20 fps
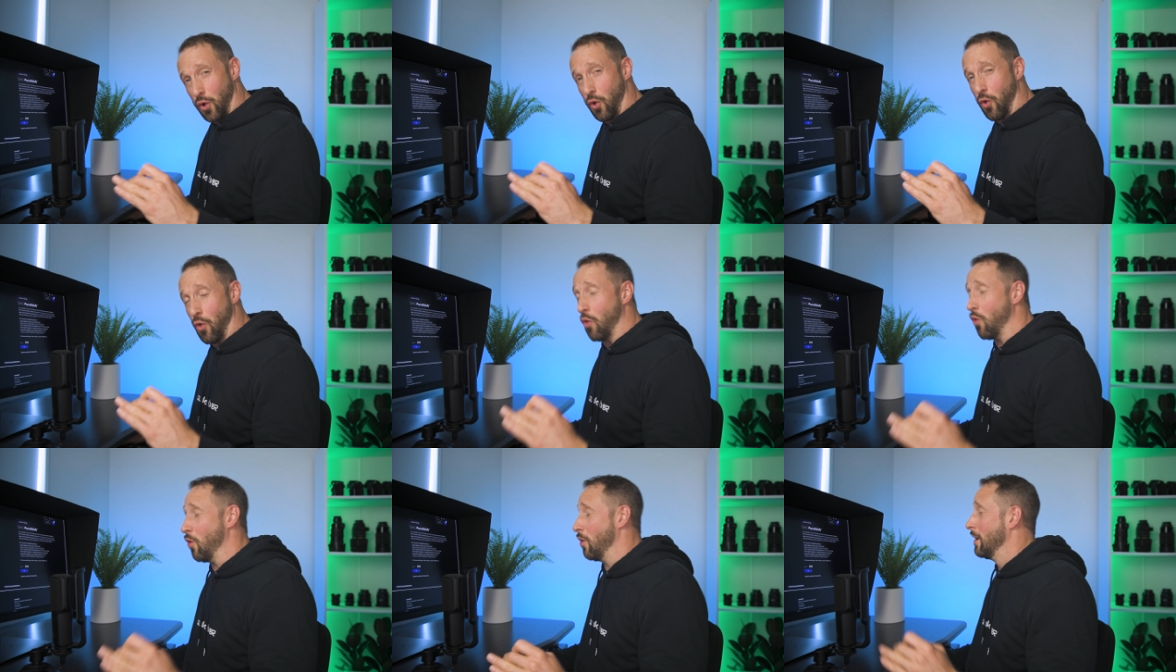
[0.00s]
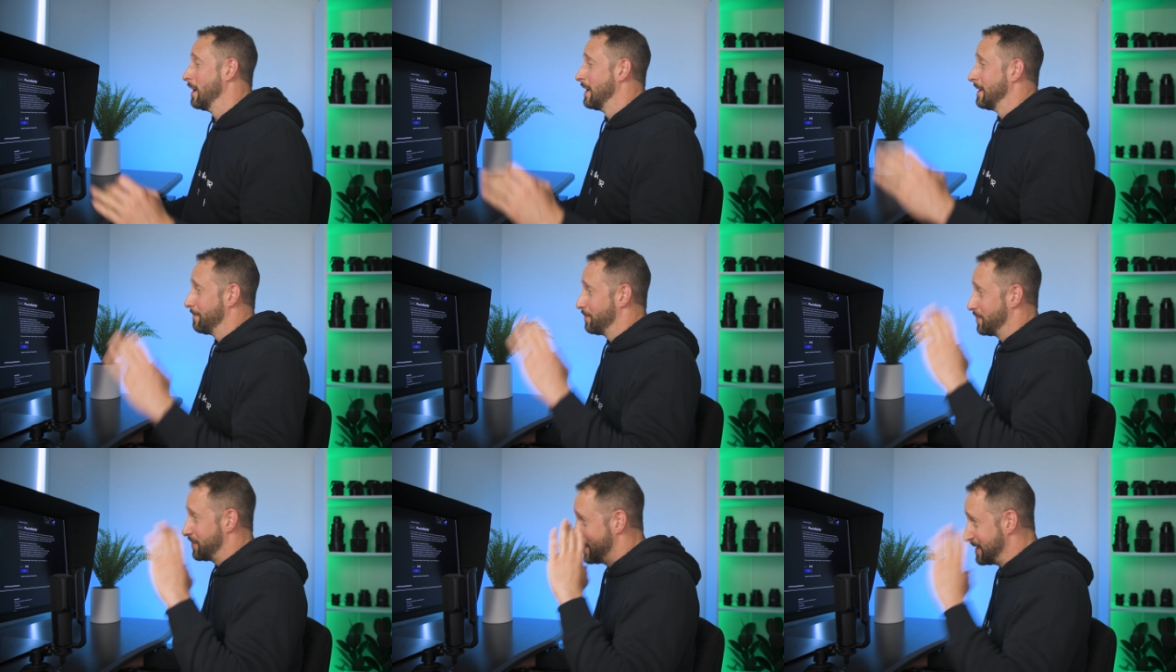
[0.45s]
core,
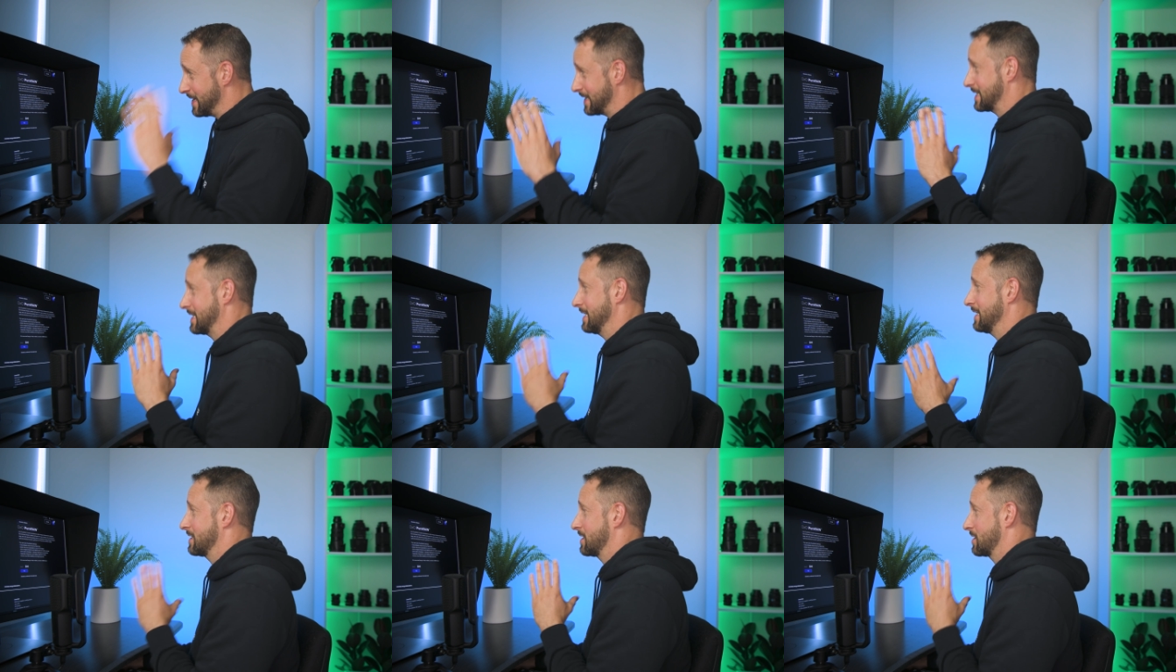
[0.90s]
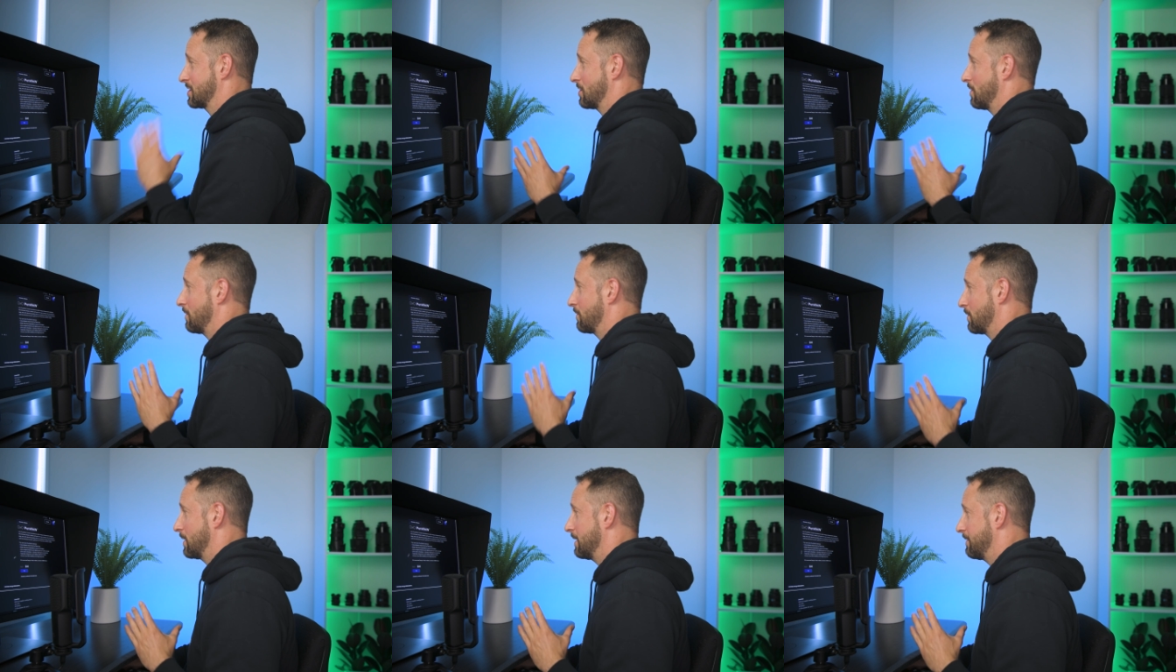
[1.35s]
this is a
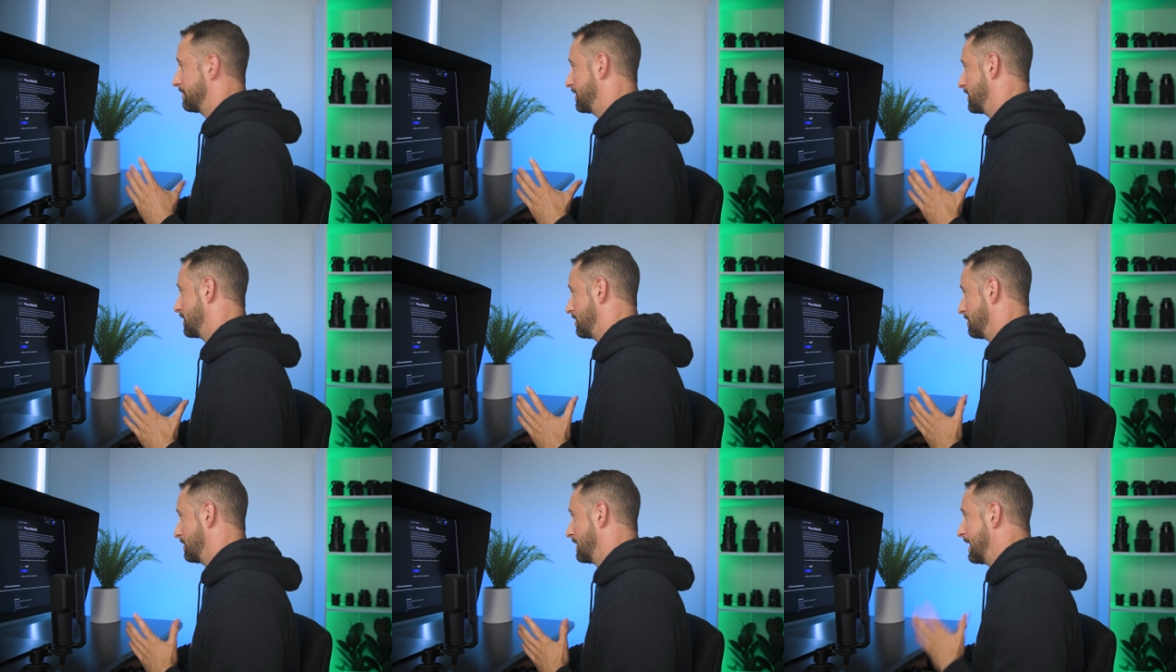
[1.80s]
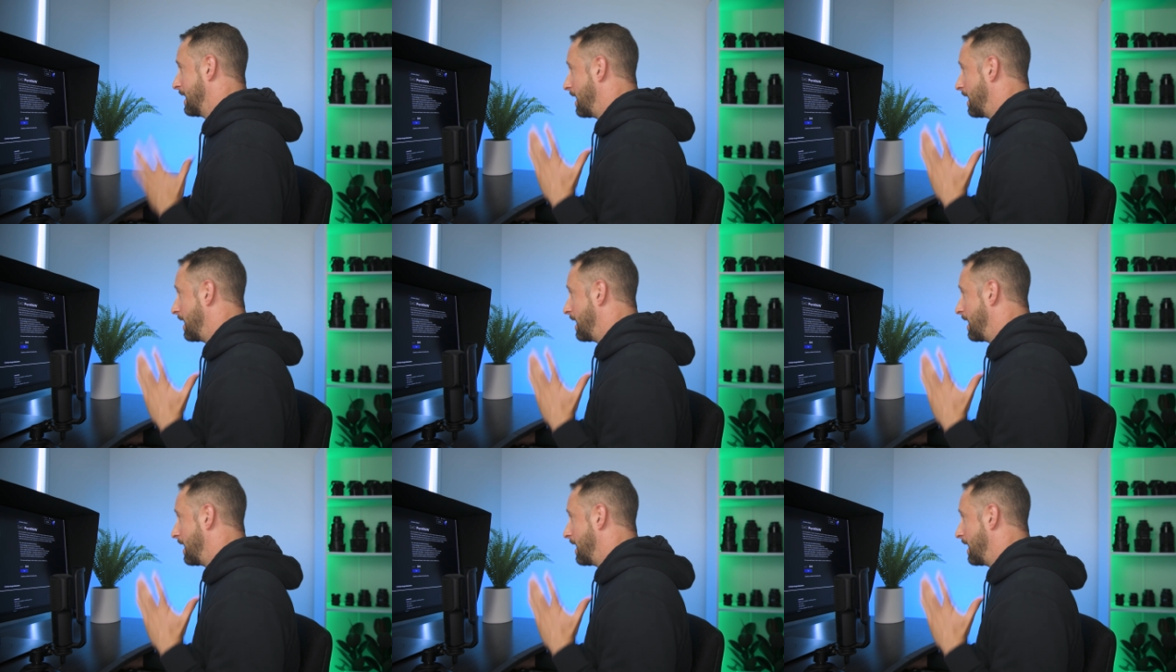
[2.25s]
software for you.